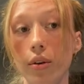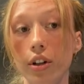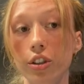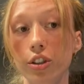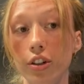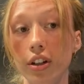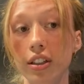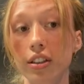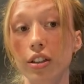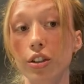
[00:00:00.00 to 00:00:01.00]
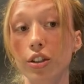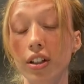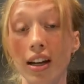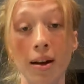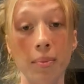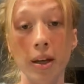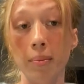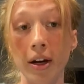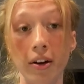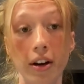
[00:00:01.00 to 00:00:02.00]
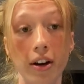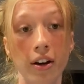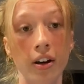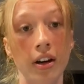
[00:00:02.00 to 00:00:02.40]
insurance should not be a barrier